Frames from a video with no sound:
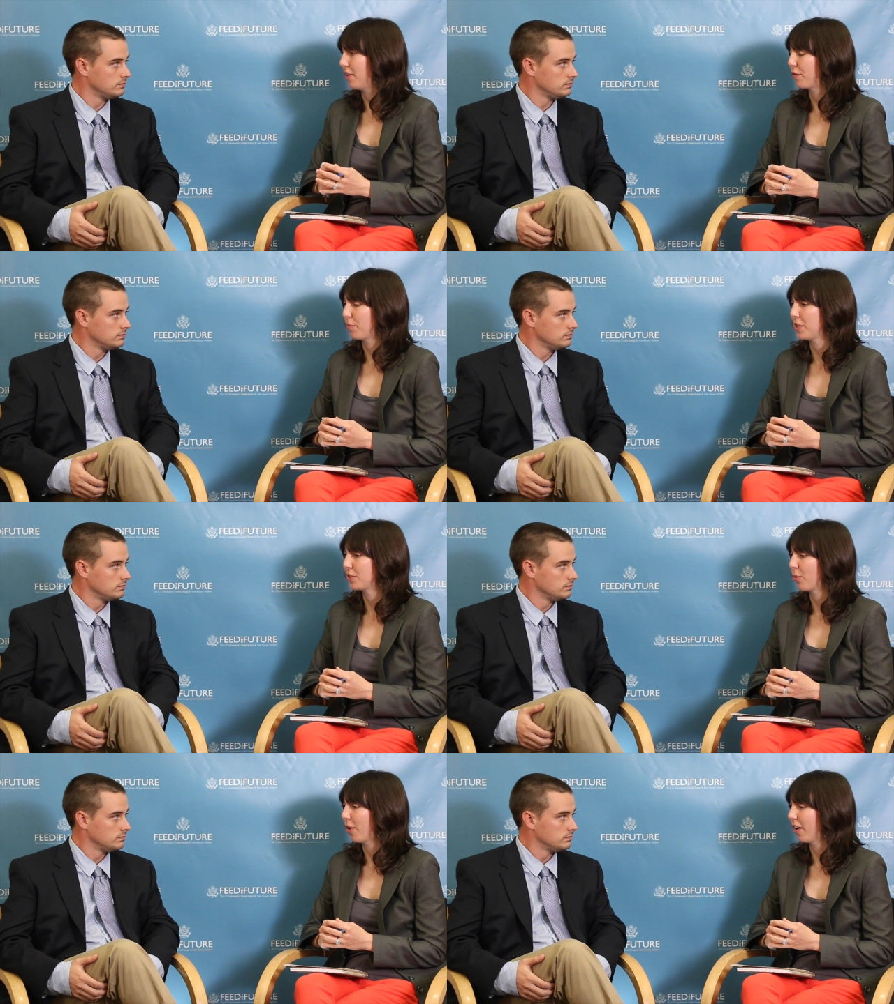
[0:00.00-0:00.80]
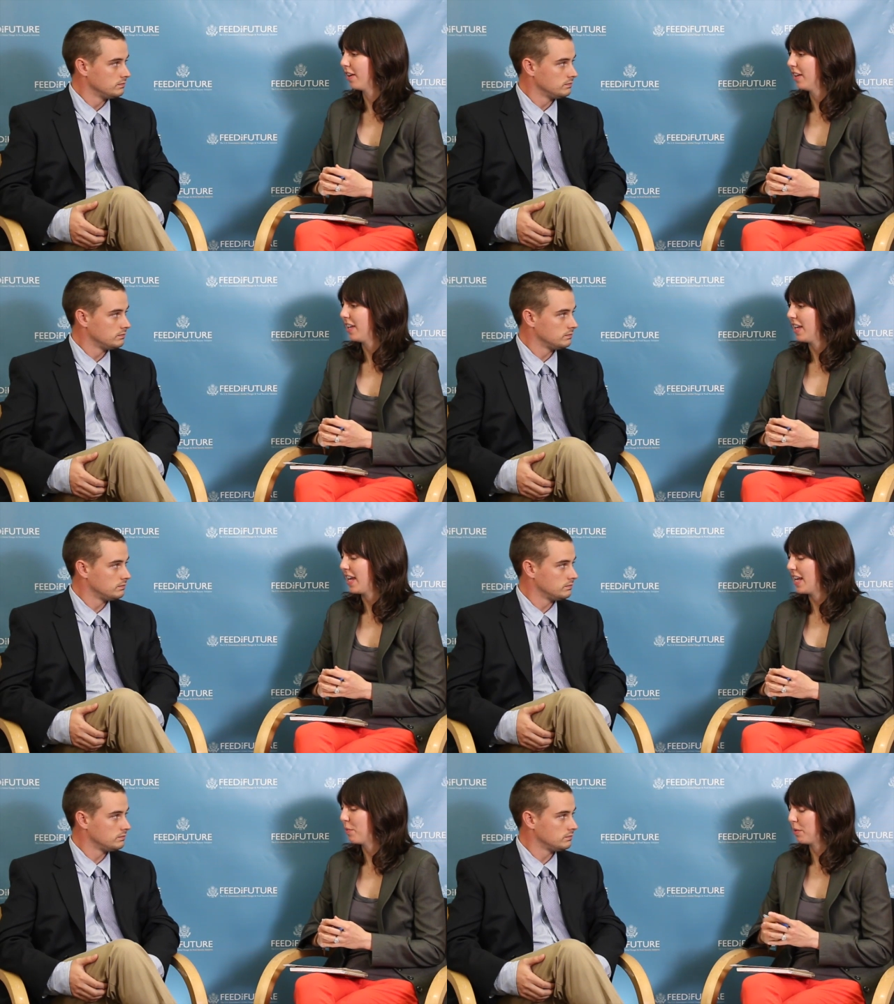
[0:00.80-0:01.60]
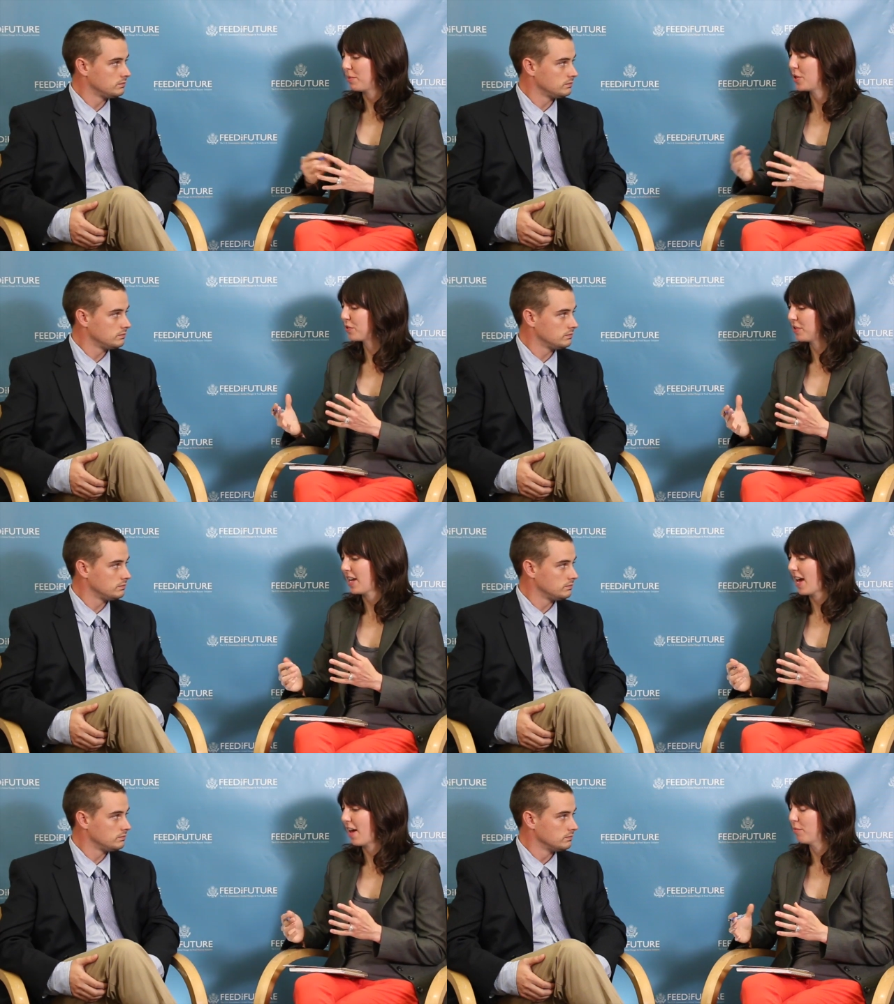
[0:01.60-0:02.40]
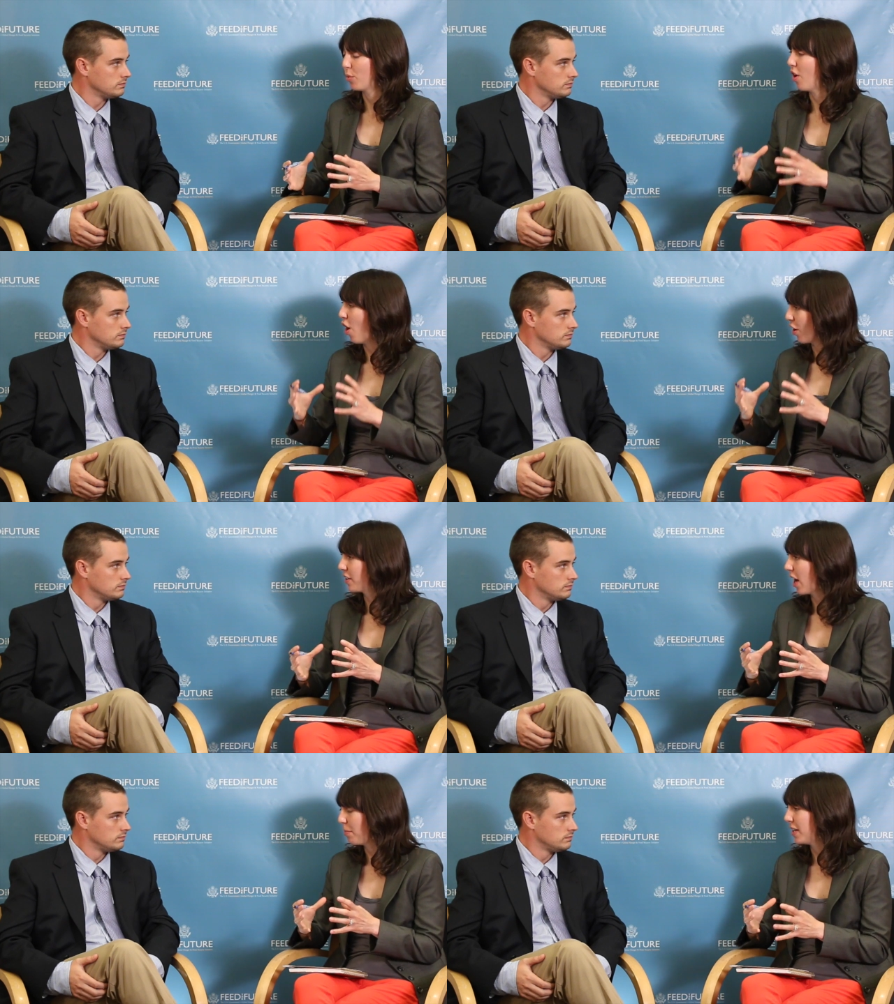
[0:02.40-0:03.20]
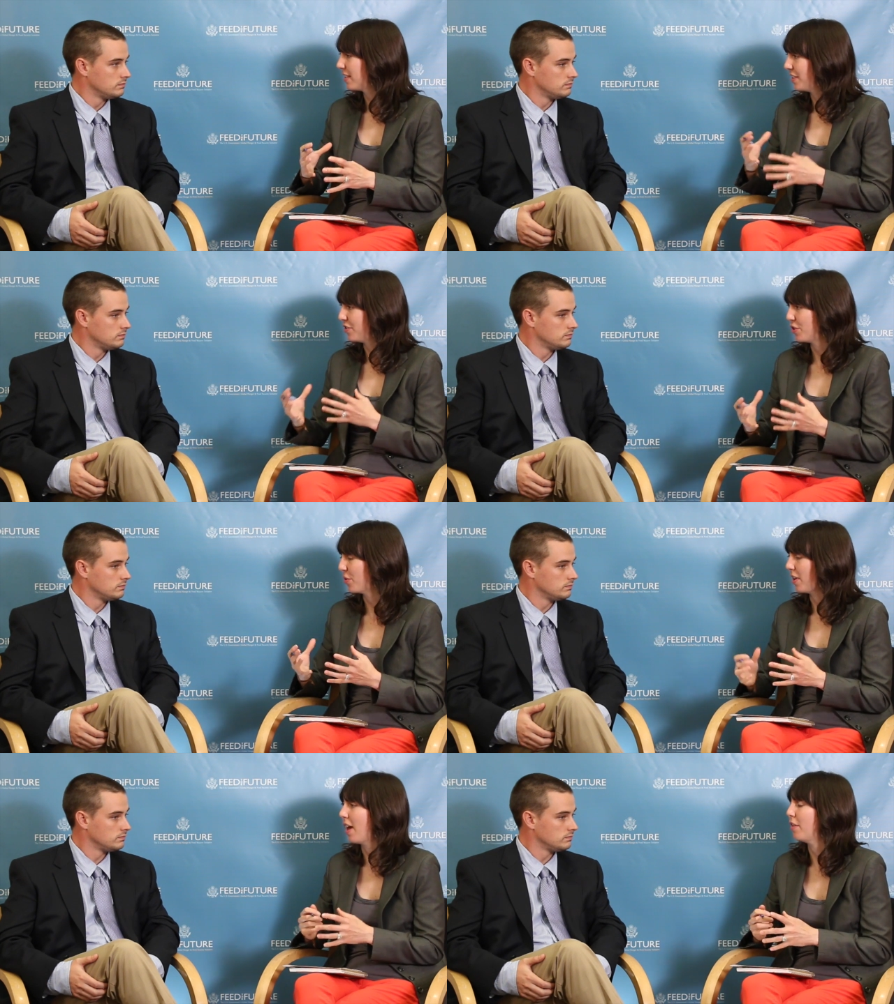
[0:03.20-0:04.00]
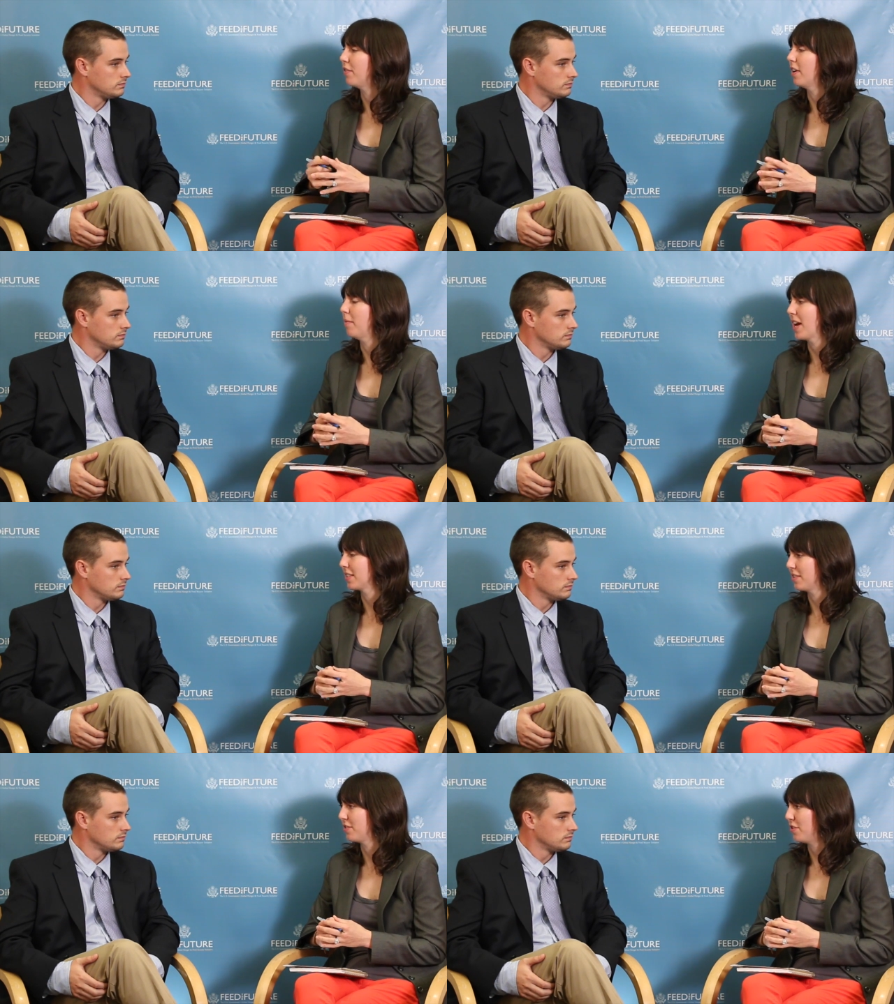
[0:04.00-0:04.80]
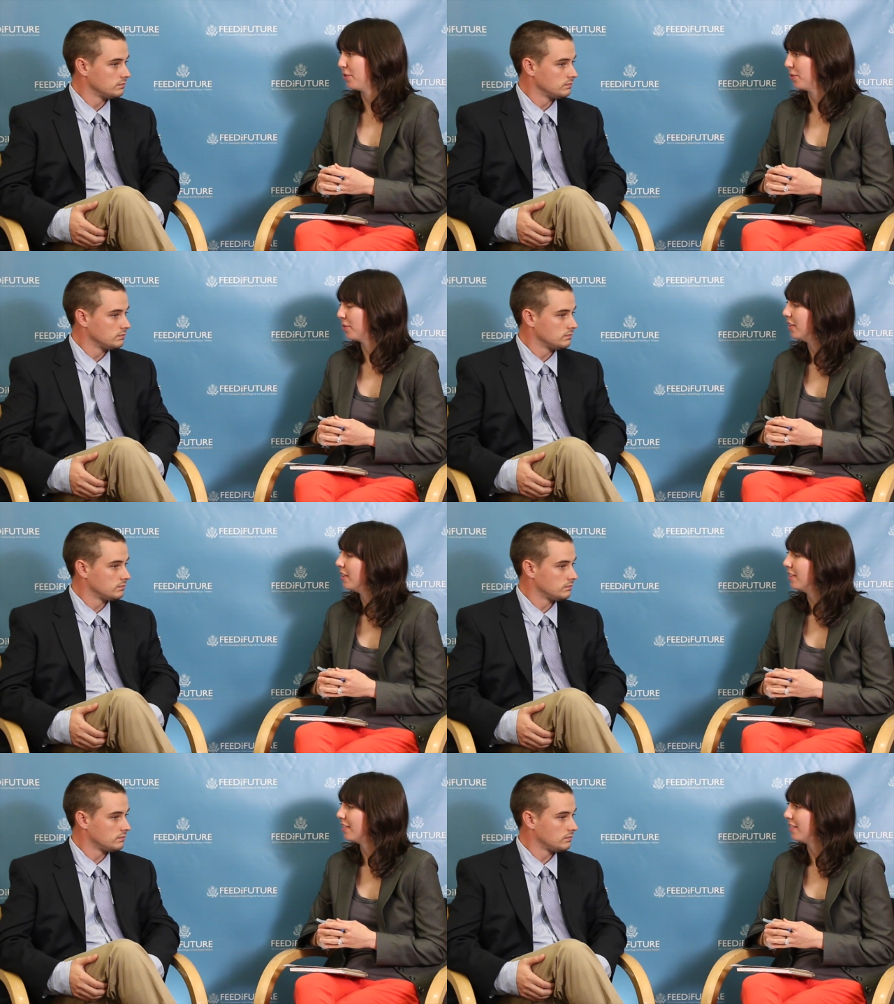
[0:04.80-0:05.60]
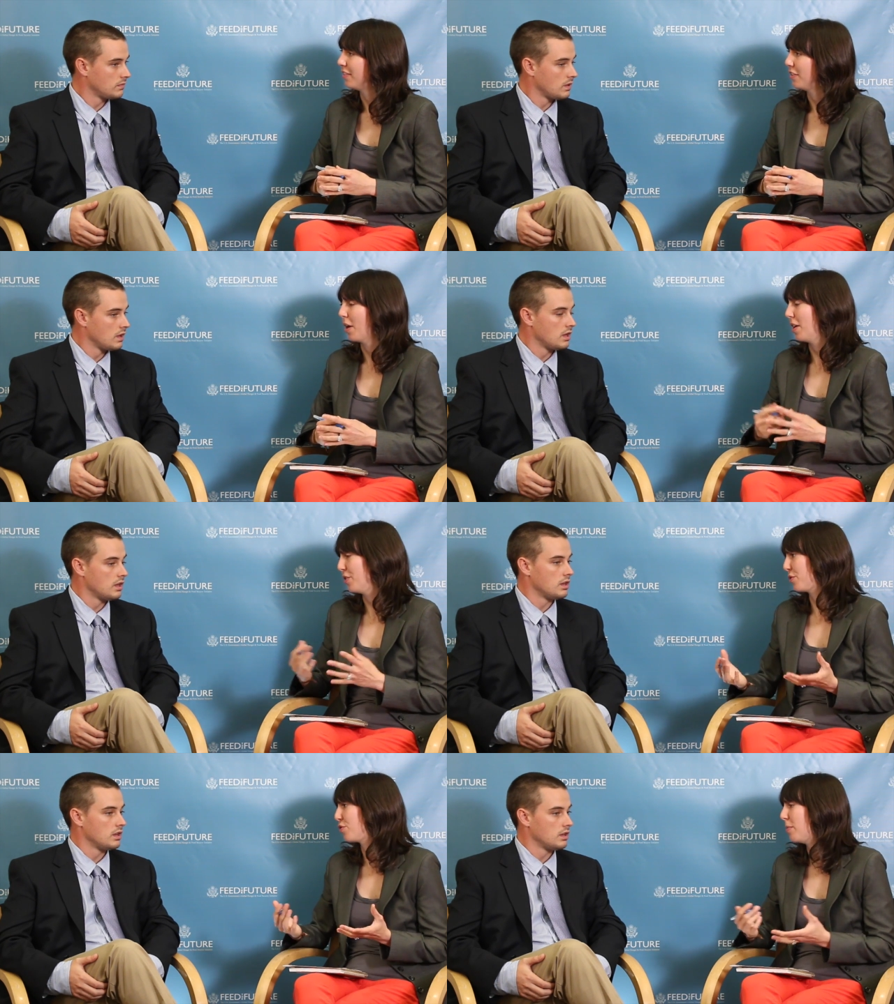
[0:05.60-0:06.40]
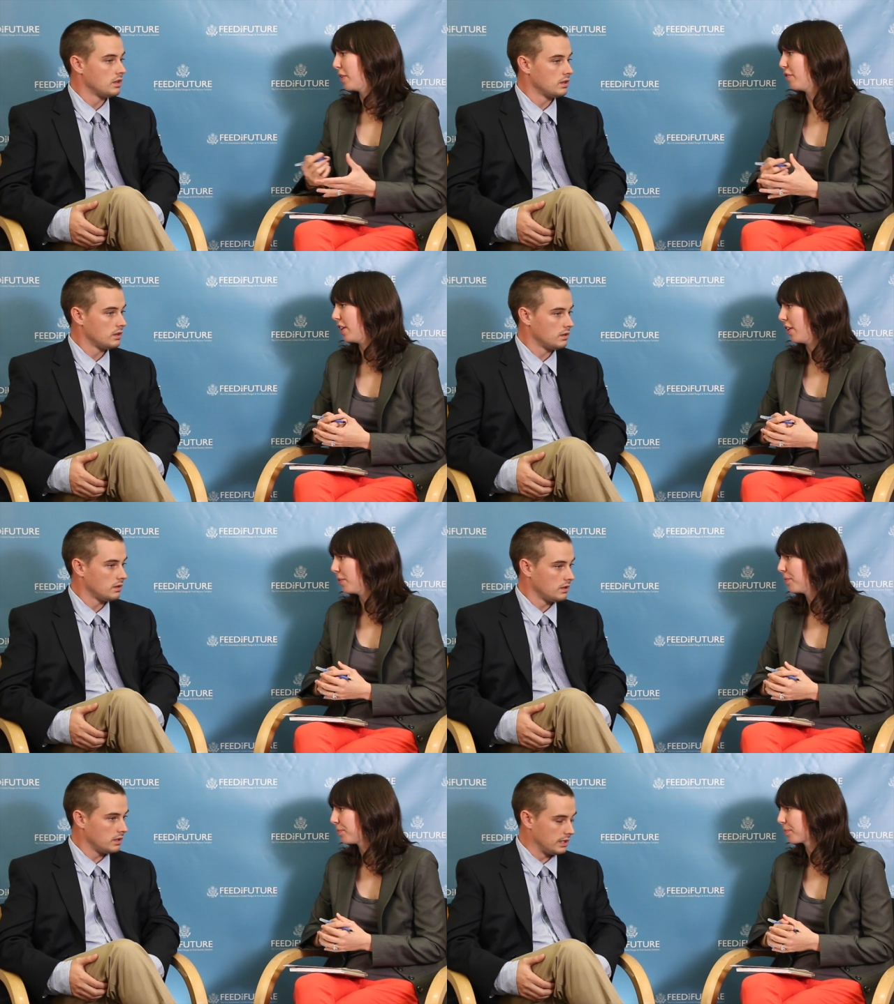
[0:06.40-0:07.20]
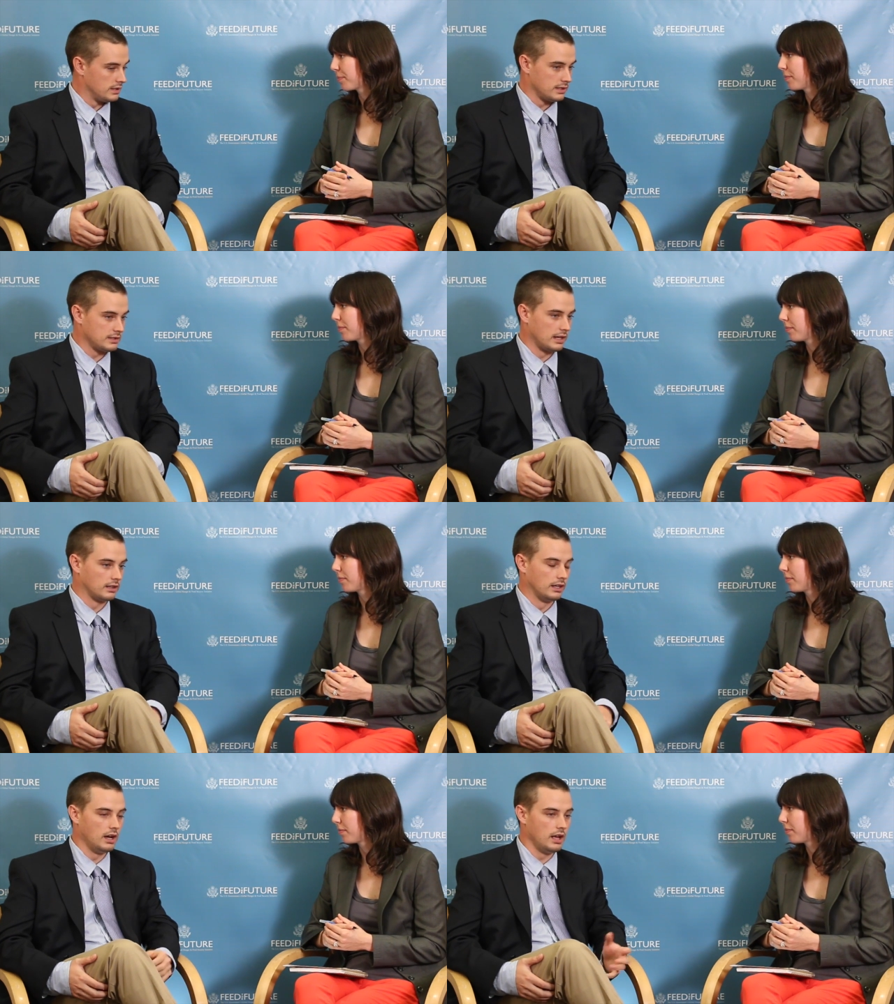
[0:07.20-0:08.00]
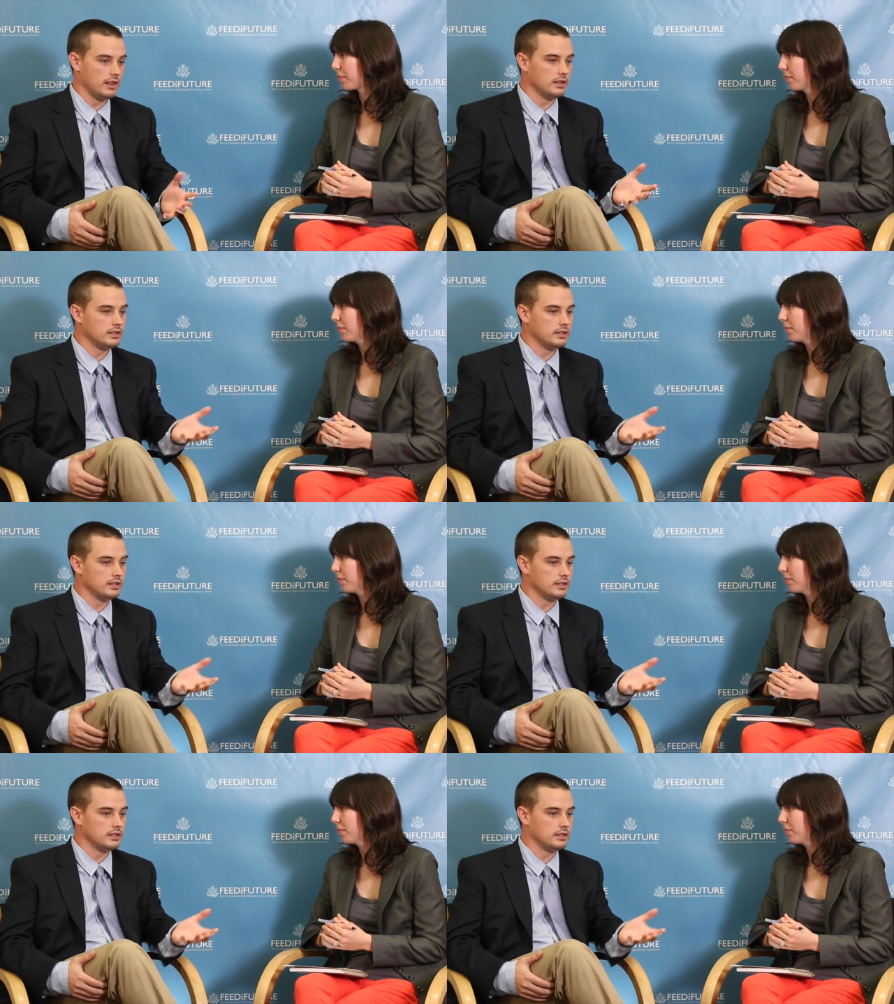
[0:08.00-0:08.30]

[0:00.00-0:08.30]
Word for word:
Speaker 1: eh, for Peace Corps. Would it be useful to have more hard copies since you don't have um, access to uh, you know, streaming video?
Speaker 2: Yes, exactly. Uh,